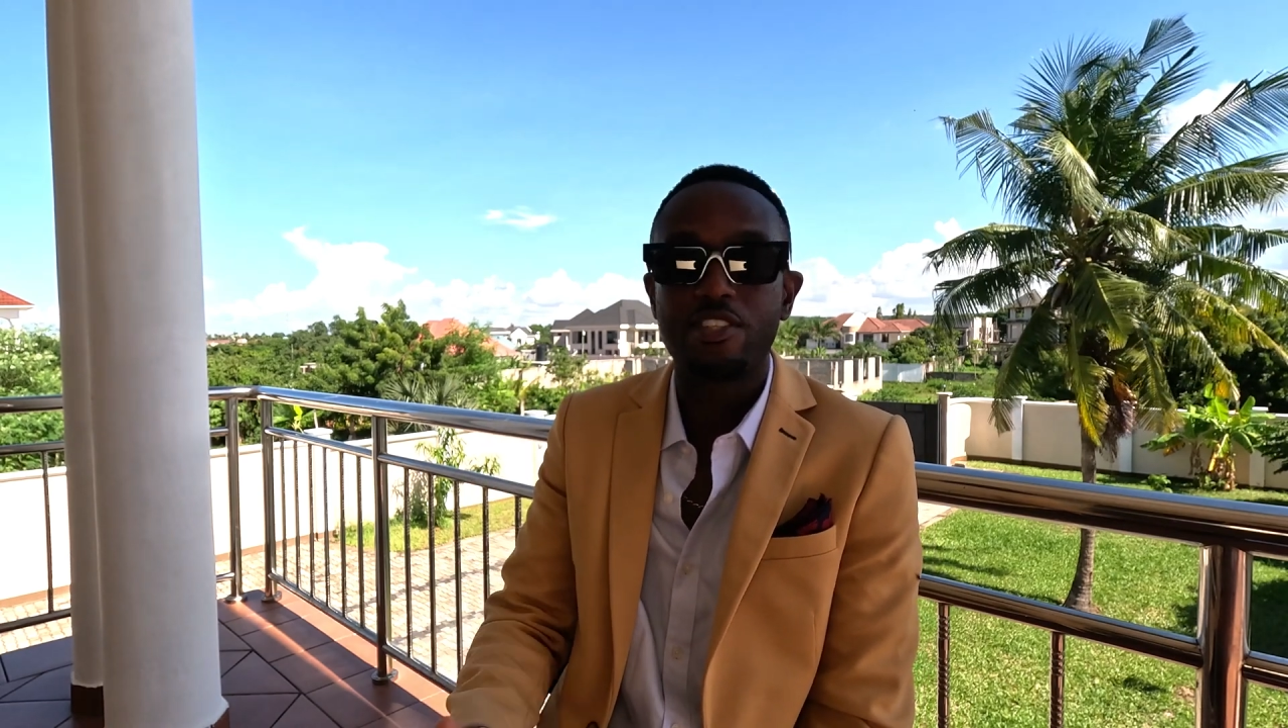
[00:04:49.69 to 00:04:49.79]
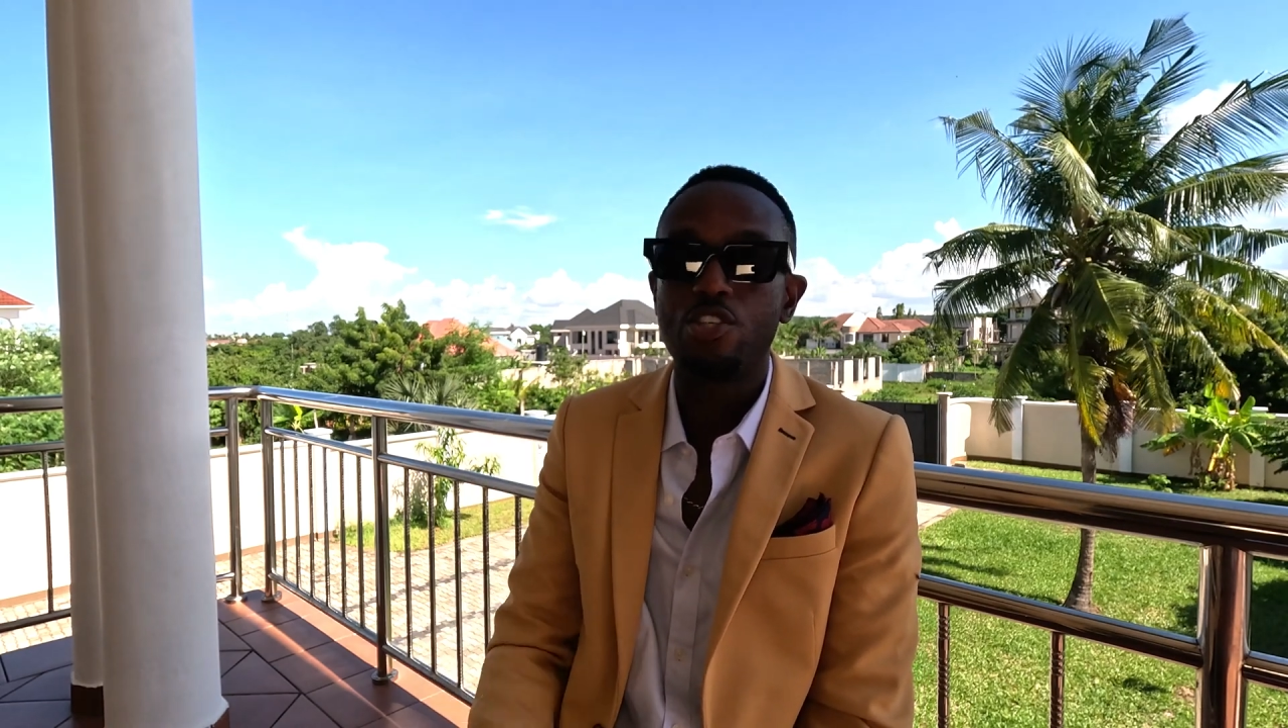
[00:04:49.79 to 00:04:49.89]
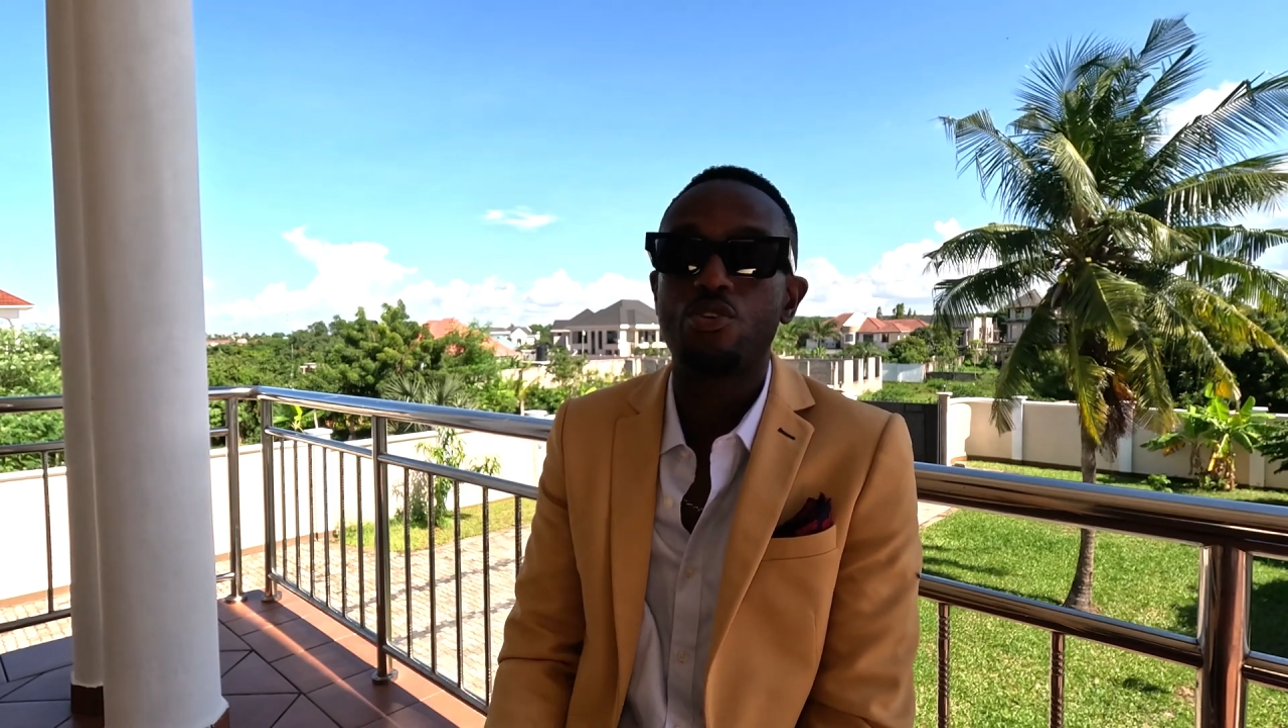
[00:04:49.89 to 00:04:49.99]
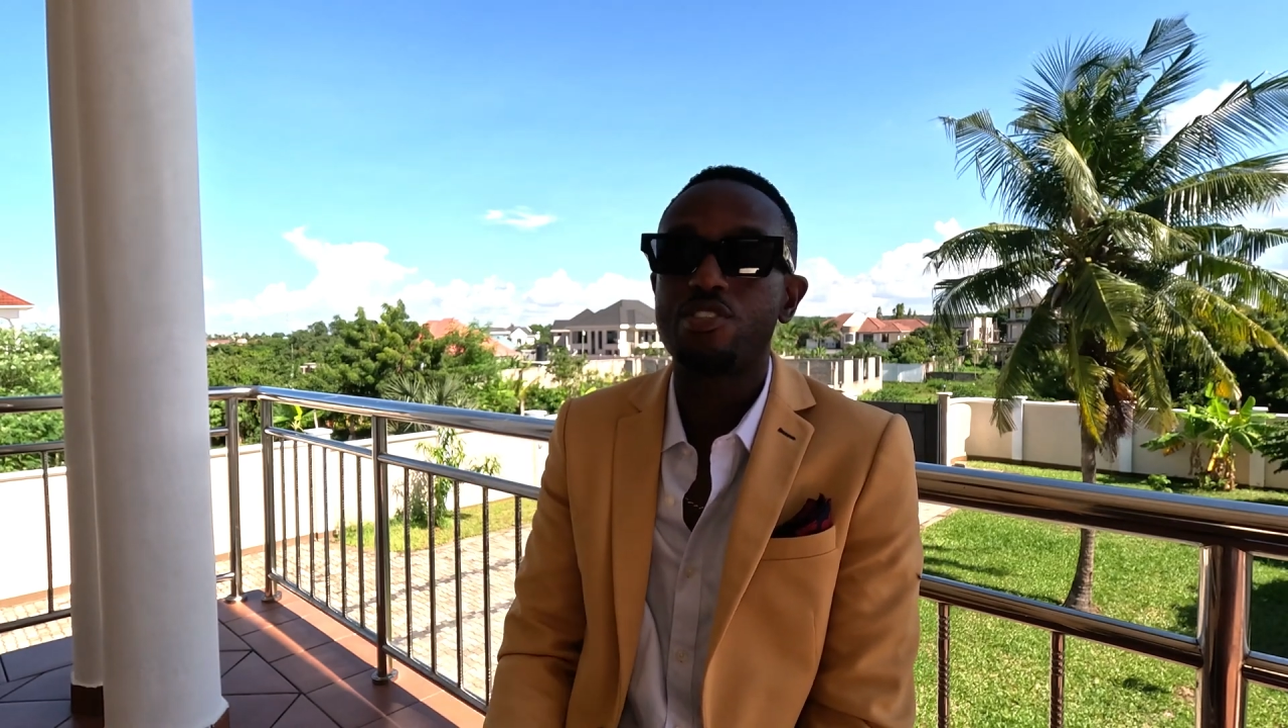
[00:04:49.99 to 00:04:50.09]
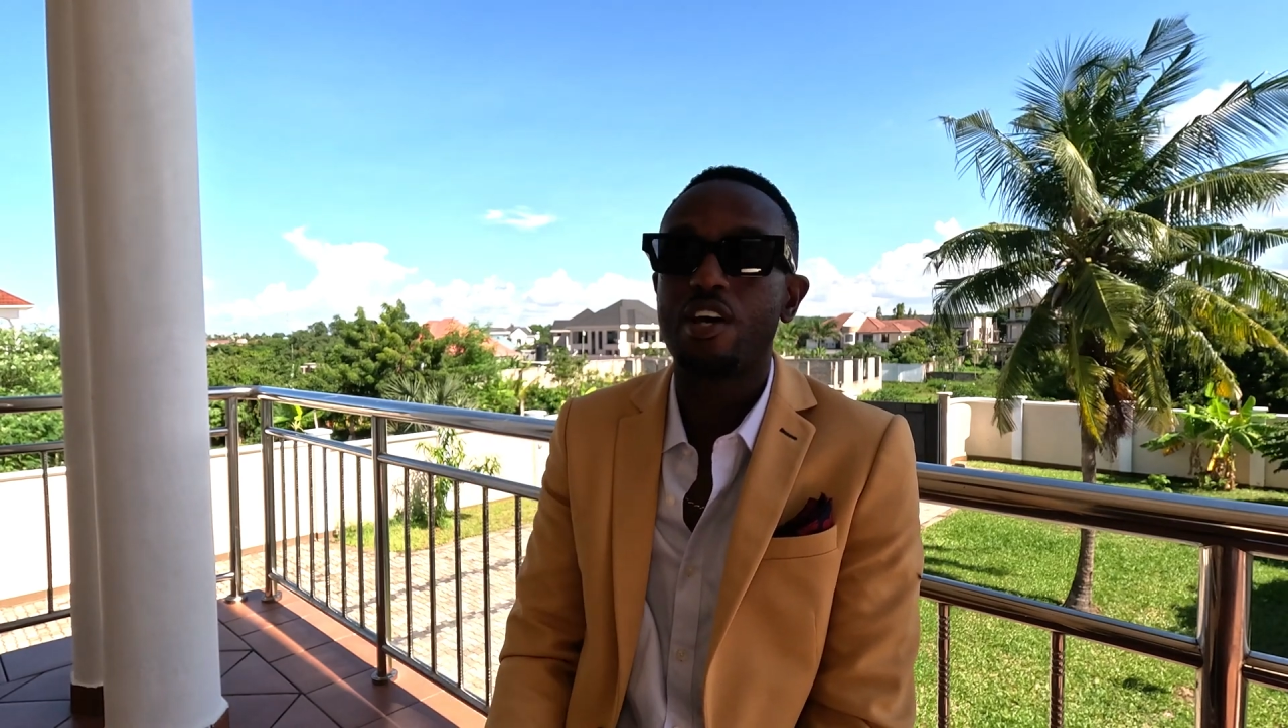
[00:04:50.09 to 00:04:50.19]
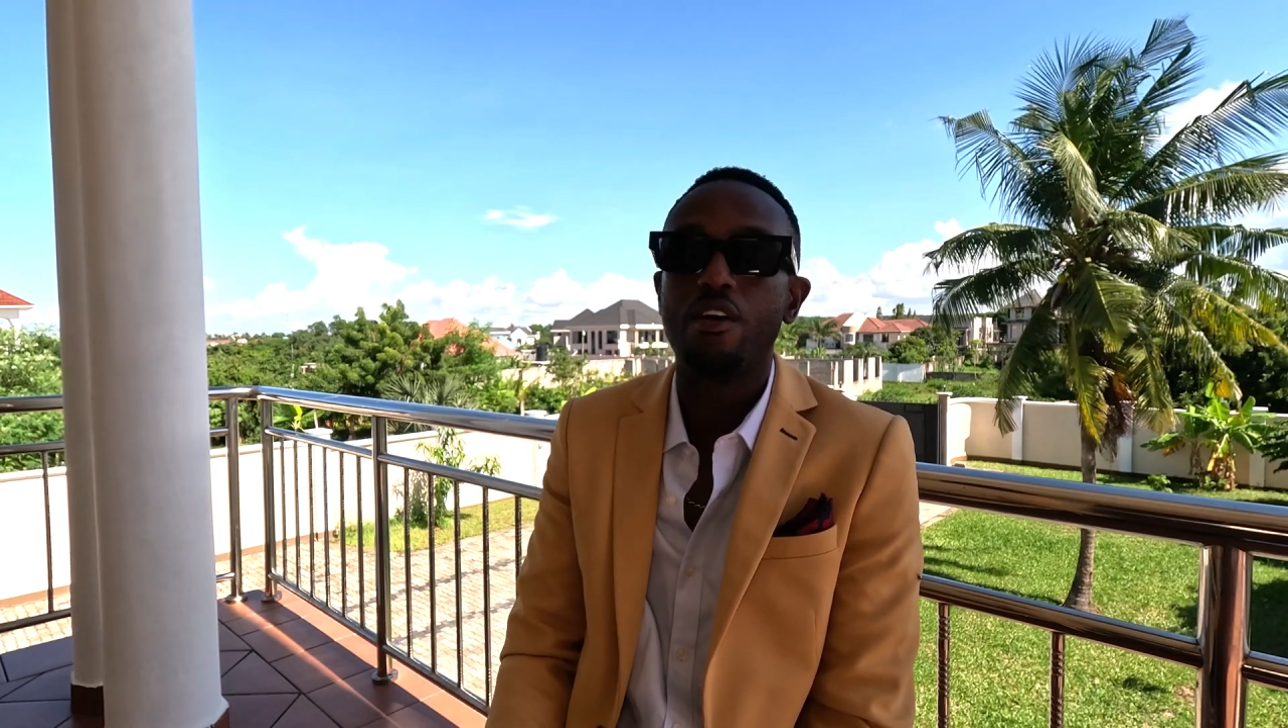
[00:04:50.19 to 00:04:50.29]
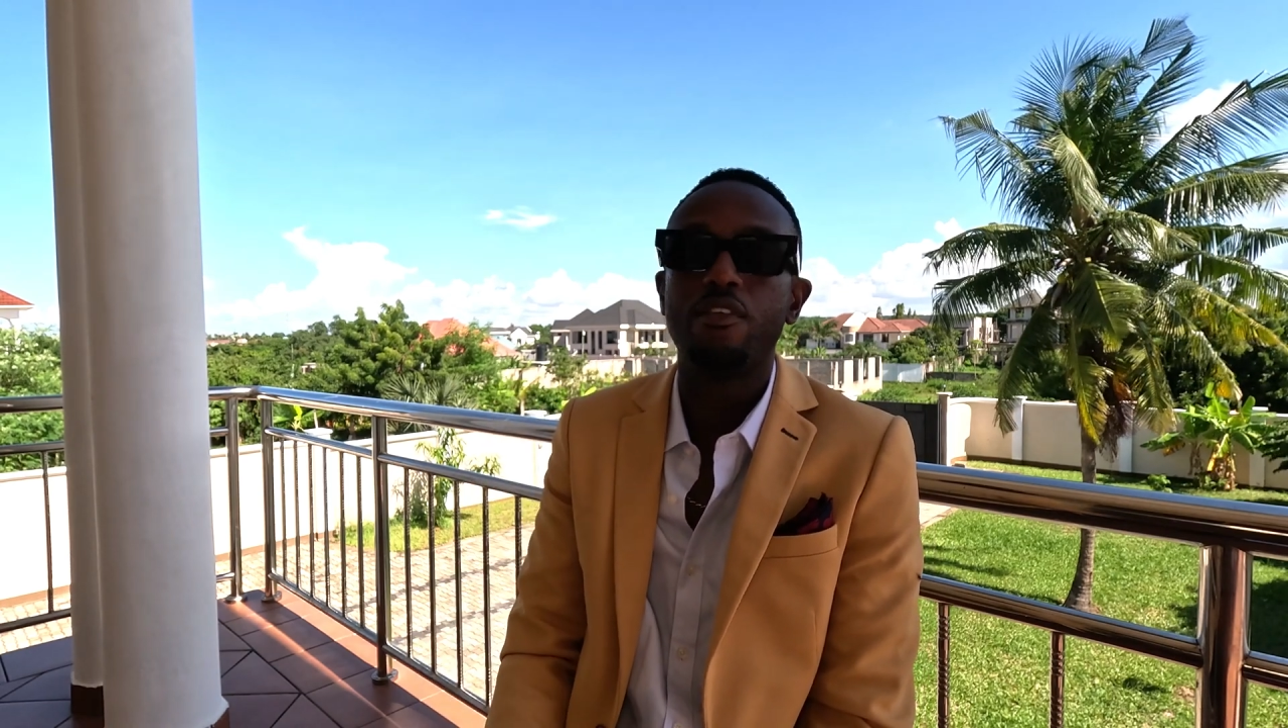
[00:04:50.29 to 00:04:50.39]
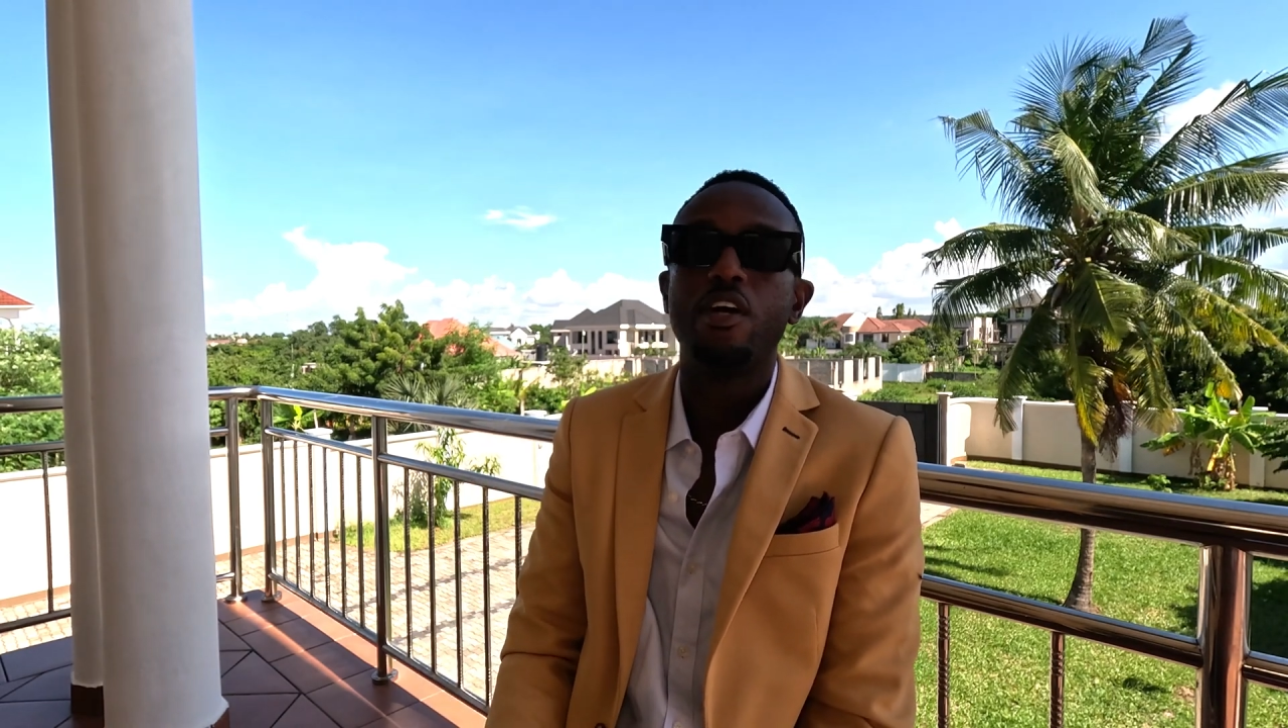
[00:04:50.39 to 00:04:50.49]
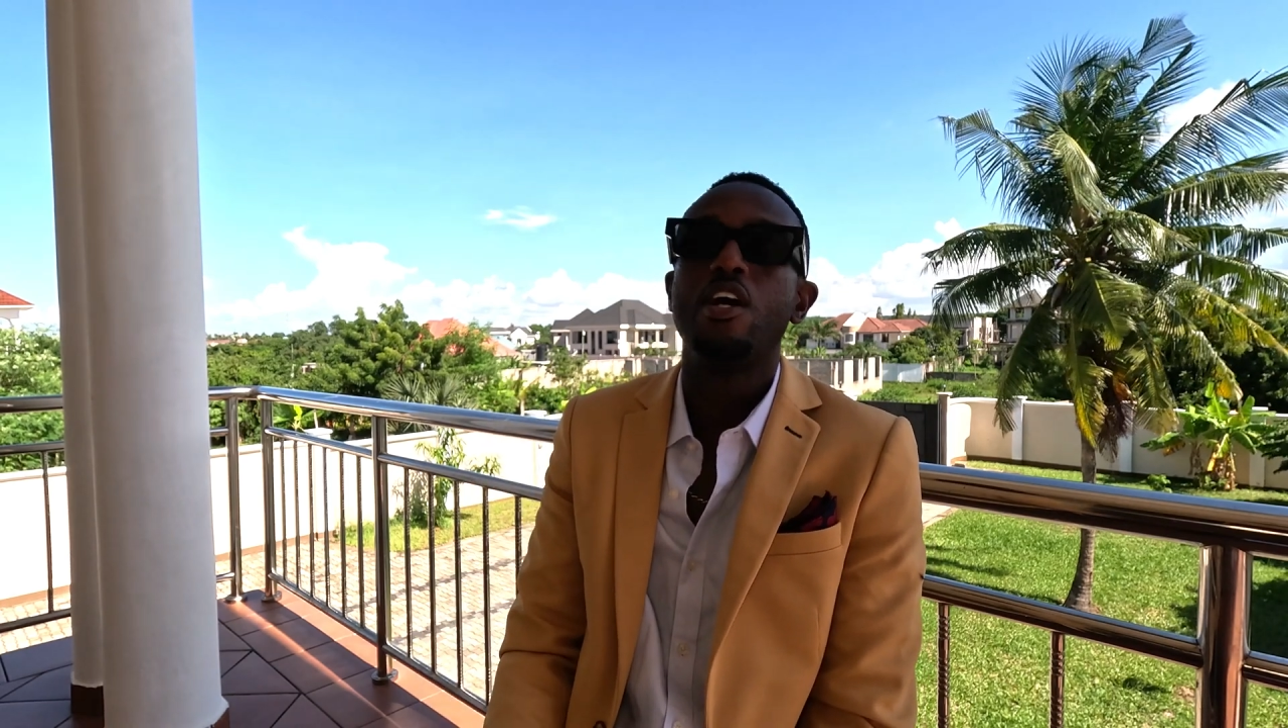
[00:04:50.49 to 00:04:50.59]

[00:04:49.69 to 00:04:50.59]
it yourself,